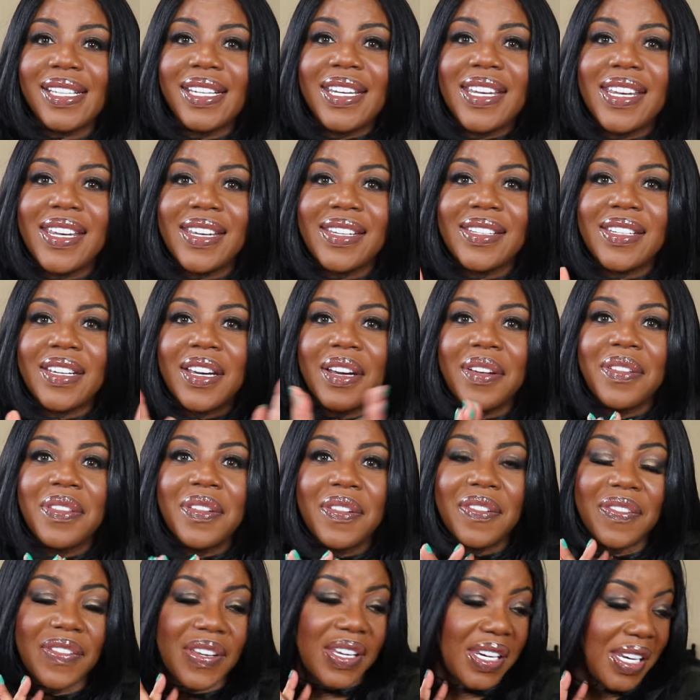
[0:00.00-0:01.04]
the end of
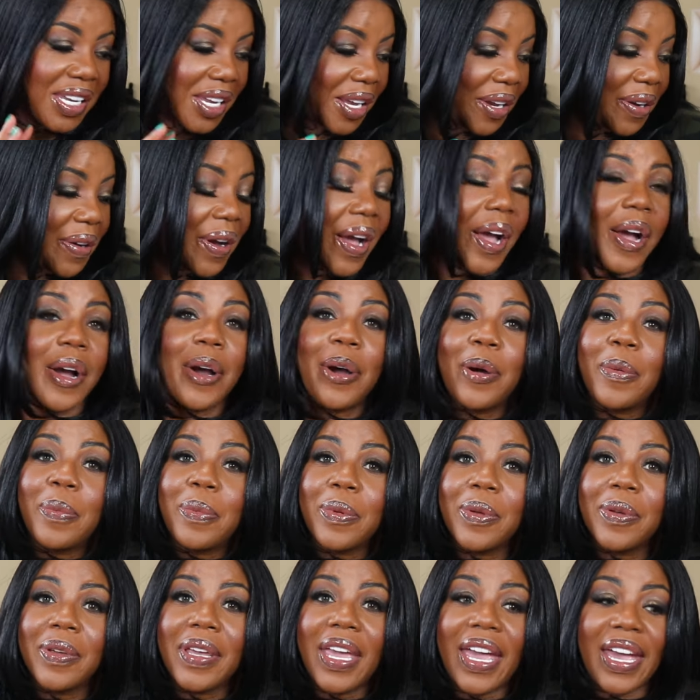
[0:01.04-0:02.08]
the video. I
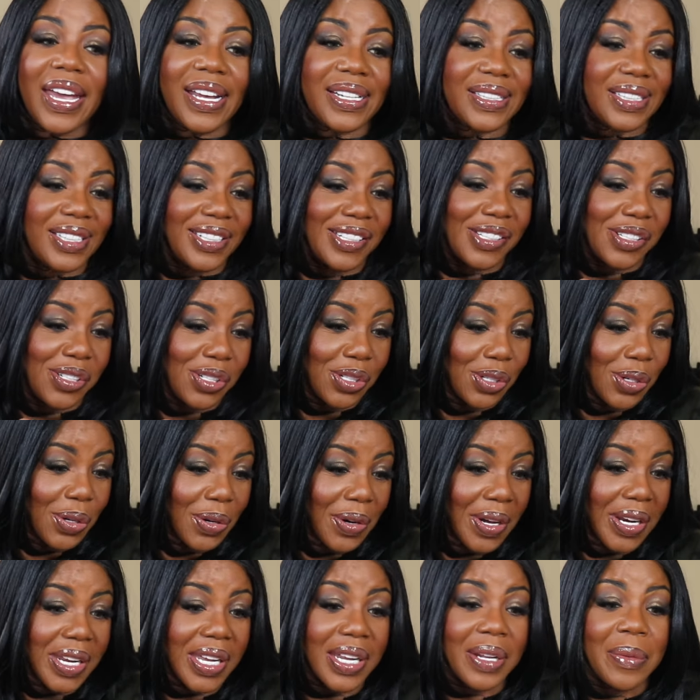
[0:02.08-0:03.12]
hope you guys
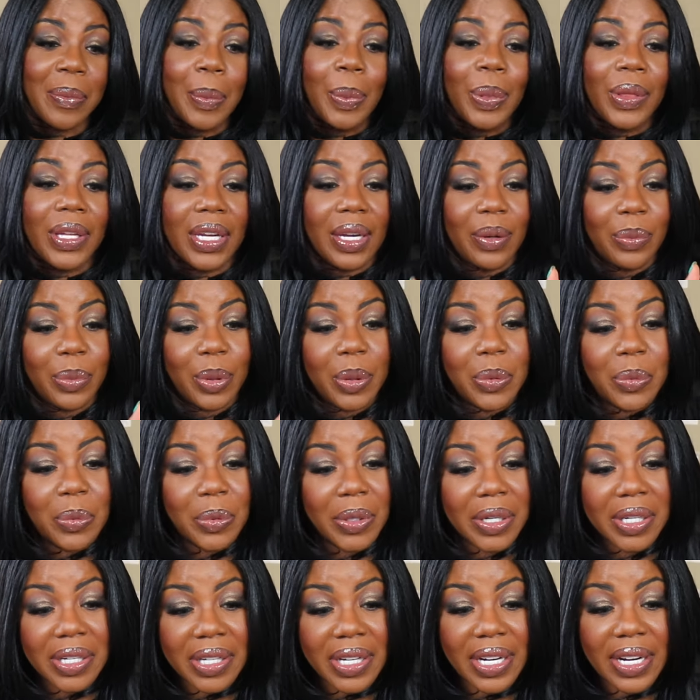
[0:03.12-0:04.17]
enjoyed it. And with
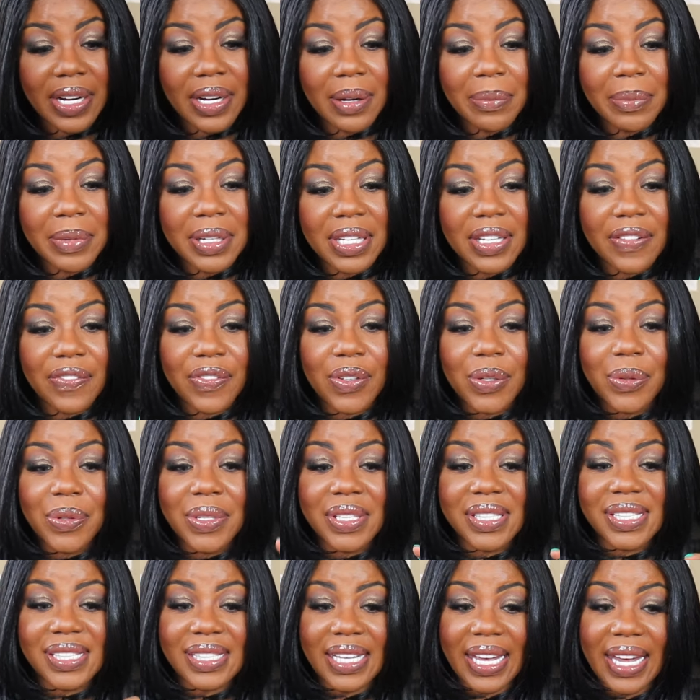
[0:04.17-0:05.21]
winter coming, if you
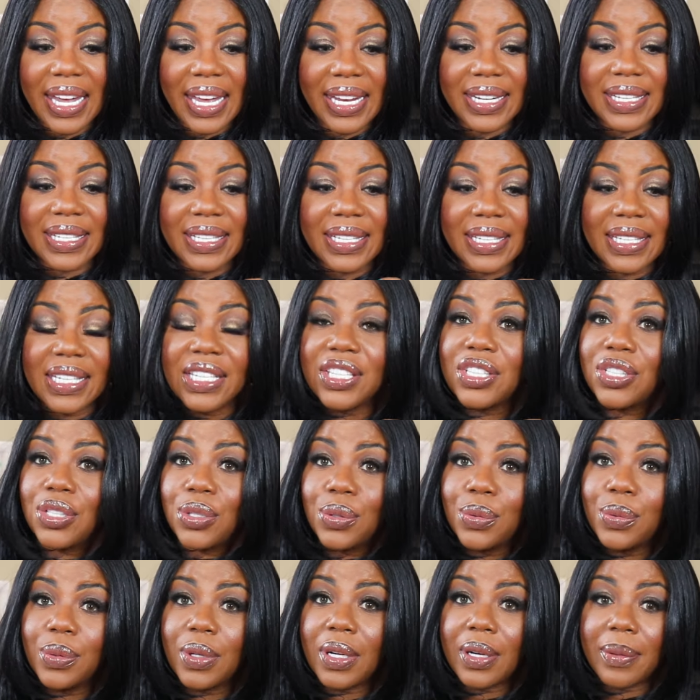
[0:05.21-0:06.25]
decide to get
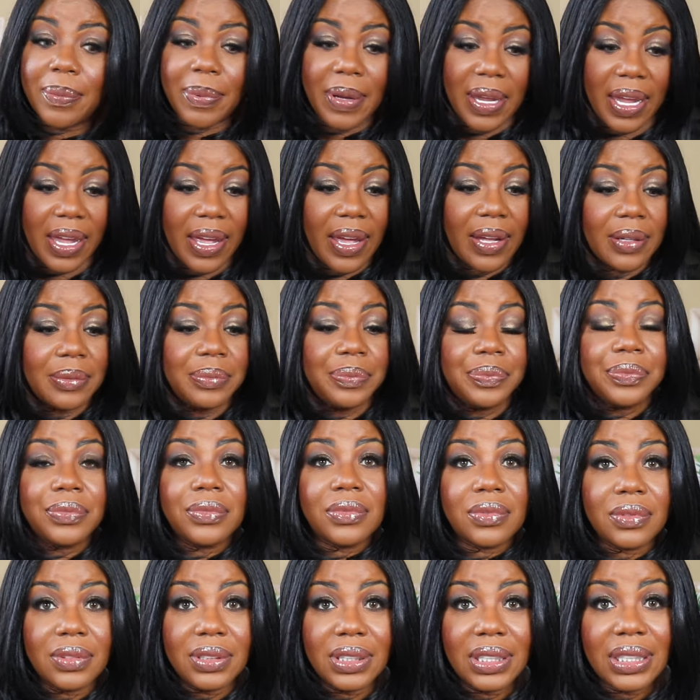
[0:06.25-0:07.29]
you a pair,
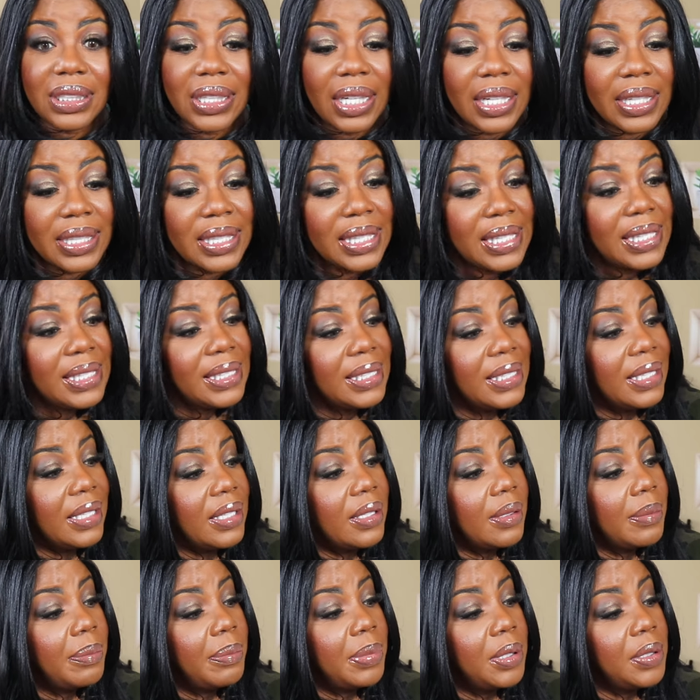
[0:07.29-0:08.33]
are these
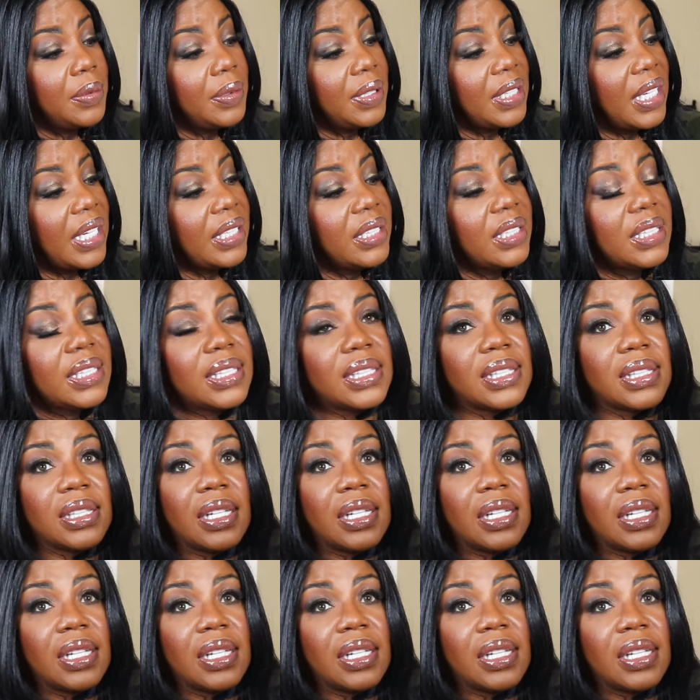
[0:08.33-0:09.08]
here boots? I just